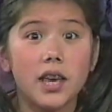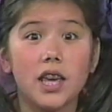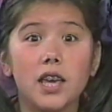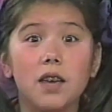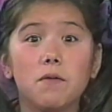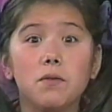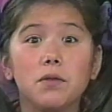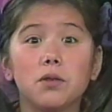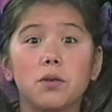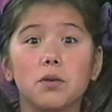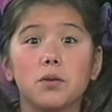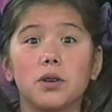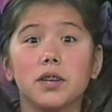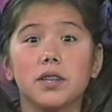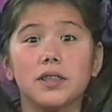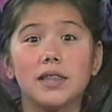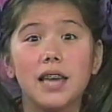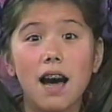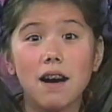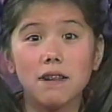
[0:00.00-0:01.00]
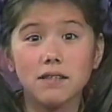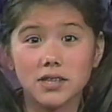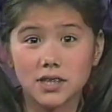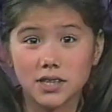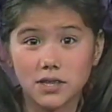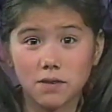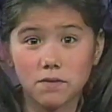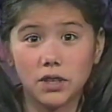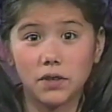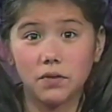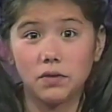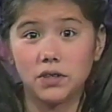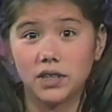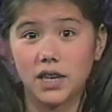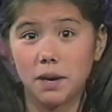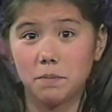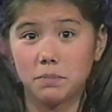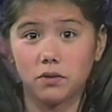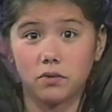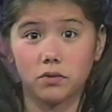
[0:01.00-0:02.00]
Even though there are thousands of different
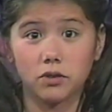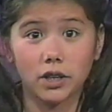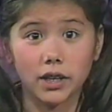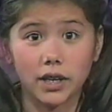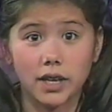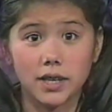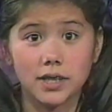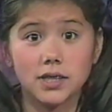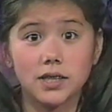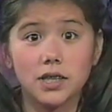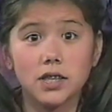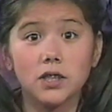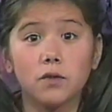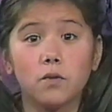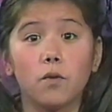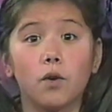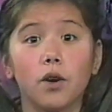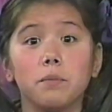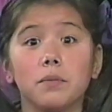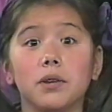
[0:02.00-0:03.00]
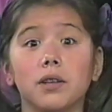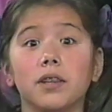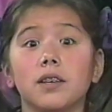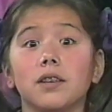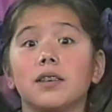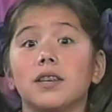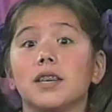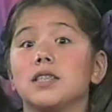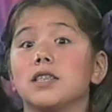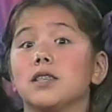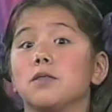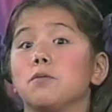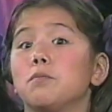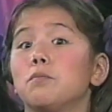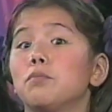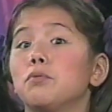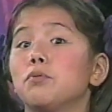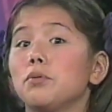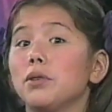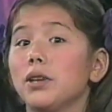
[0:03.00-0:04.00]
types of crickets, this formula gets you
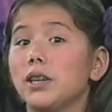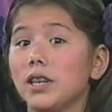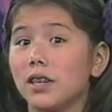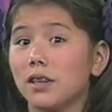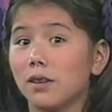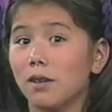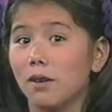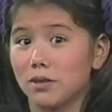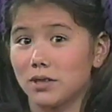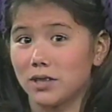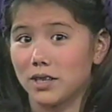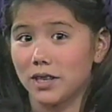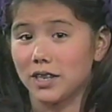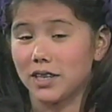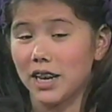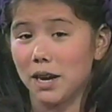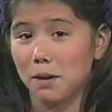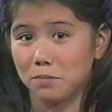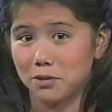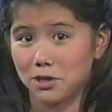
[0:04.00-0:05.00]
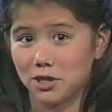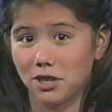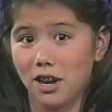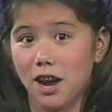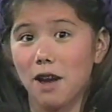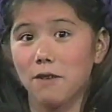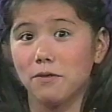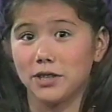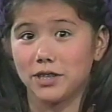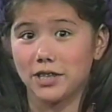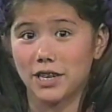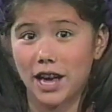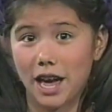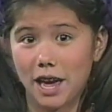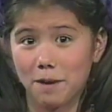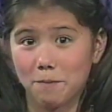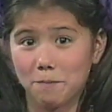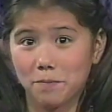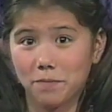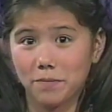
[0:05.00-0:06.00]
pretty close to the temperature every time.